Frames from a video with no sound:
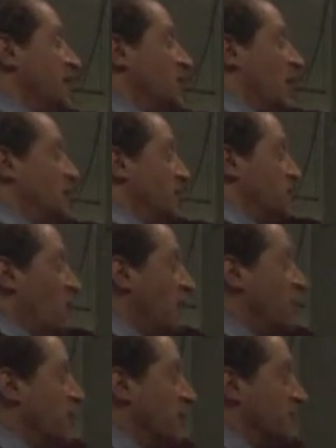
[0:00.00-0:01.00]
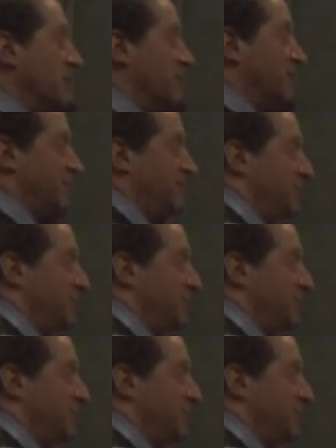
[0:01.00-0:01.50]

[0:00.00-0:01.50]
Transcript: So that was the problem, you